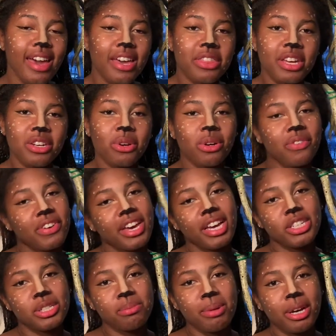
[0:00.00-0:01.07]
that
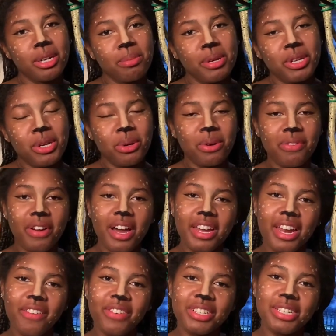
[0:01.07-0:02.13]
notification bell to be notified
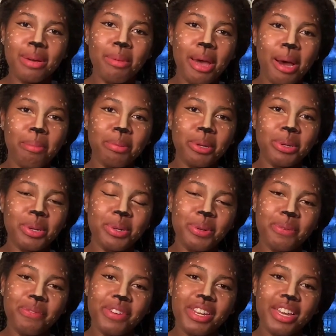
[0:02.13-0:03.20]
every time I upload a new
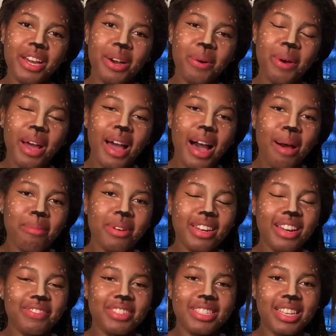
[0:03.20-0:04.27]
video. I'm gonna
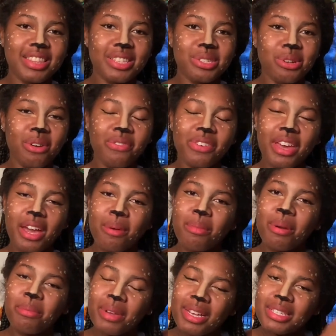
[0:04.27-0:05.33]
have to take this off
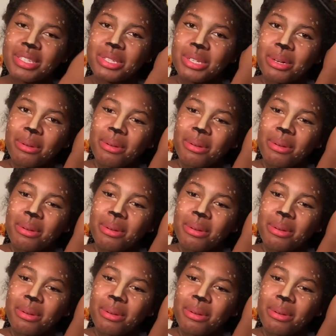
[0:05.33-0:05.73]
camera because I'm